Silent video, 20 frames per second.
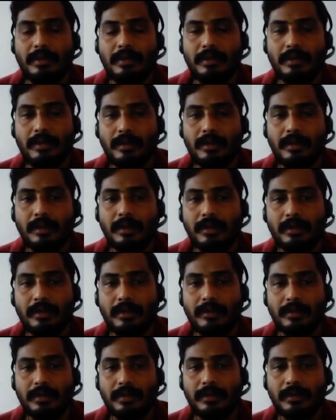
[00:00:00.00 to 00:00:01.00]

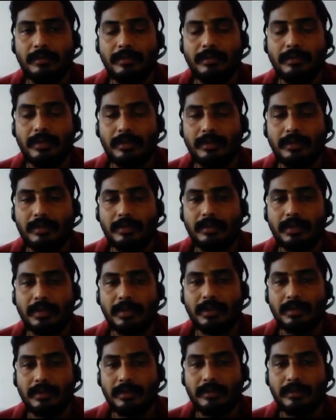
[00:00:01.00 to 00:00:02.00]

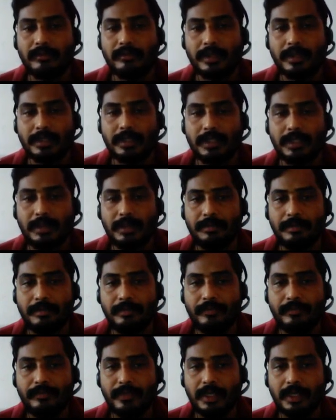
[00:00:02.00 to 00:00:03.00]
the first step,
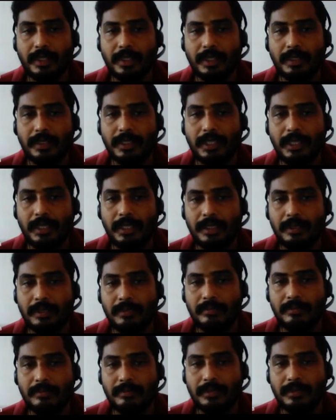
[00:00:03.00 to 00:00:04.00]
and
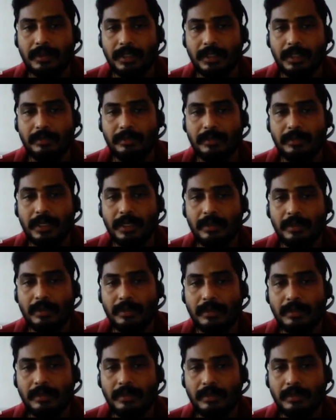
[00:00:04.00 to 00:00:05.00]
then he will
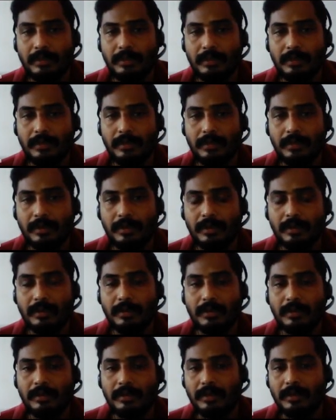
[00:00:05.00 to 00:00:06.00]

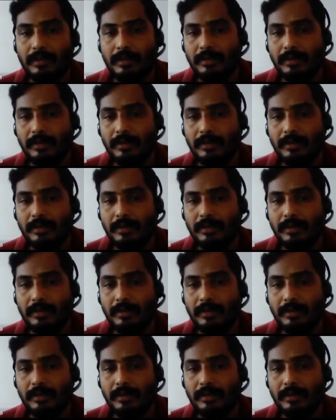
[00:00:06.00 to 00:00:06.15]
uh,